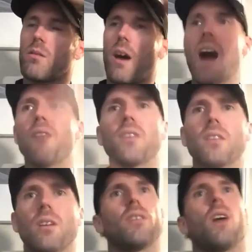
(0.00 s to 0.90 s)
After
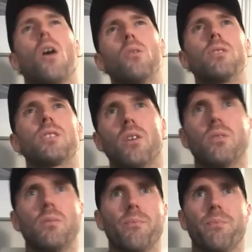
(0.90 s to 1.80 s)
the Hull
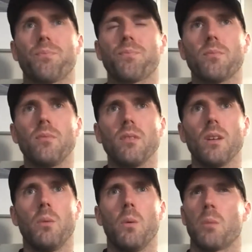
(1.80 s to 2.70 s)
result,
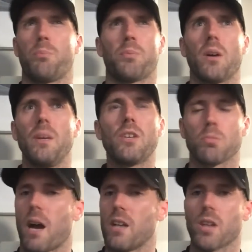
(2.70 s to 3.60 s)
we just
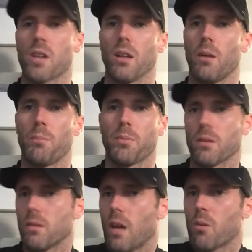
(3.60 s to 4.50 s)
matched Hull up.
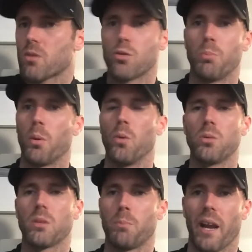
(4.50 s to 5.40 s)
That was so
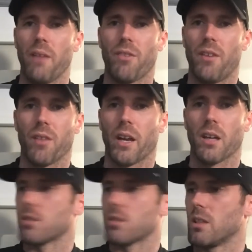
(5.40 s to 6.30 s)
bold and brave for
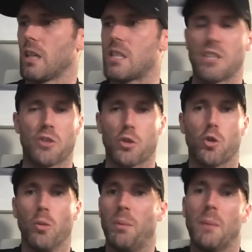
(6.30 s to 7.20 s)
Flickers, and he said, just
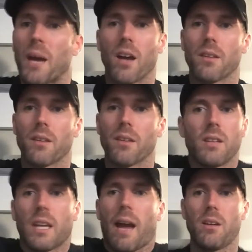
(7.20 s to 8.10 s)
go be better than
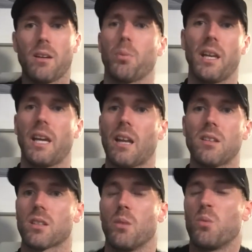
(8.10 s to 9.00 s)
the guy you're playing
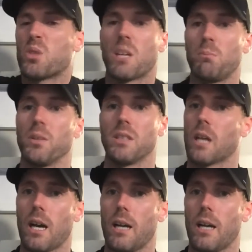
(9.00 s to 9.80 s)
against, and it was simple as that.